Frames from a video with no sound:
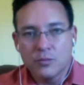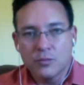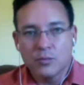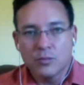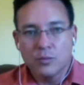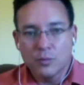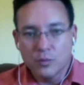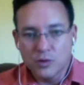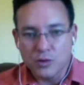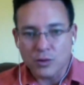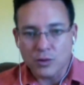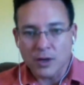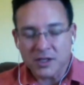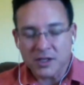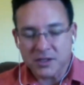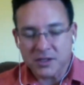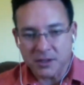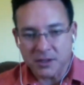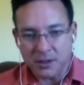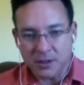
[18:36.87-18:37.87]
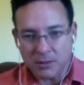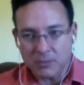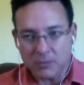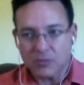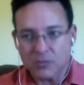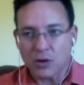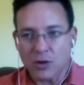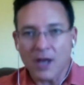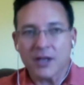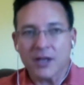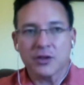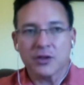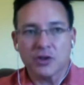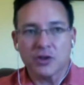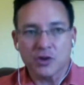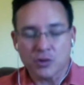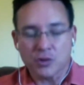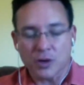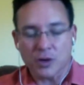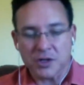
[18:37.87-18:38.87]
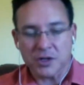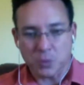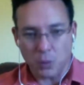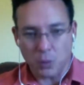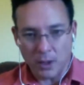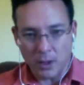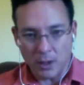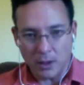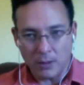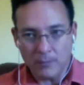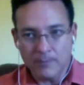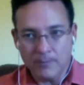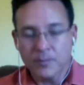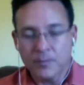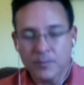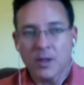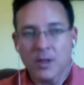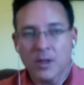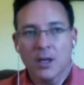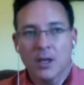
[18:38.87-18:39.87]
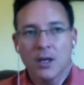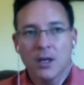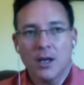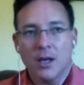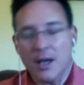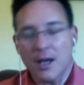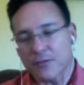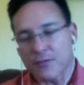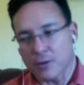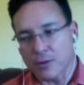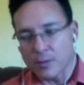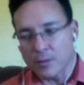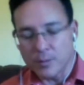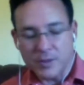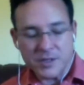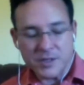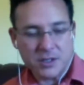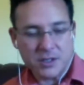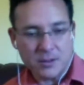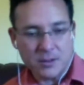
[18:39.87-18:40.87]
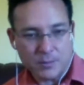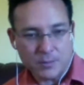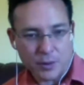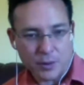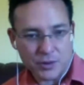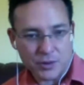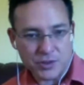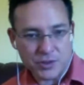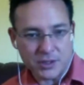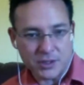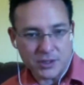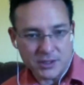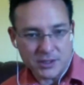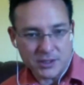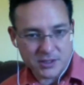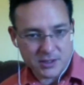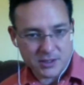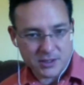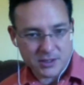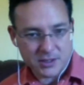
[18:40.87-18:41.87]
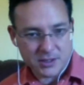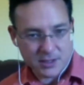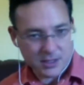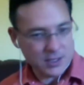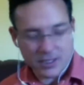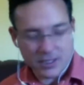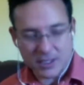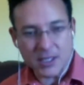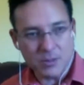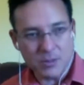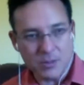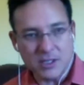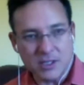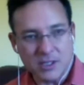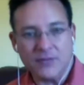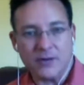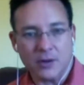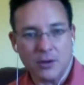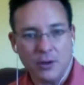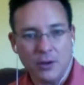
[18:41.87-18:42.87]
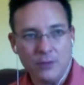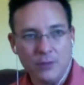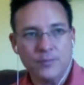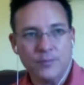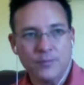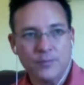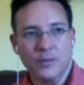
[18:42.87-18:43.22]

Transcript: dressing, trying to dress well, and for a busy person, it can be difficult.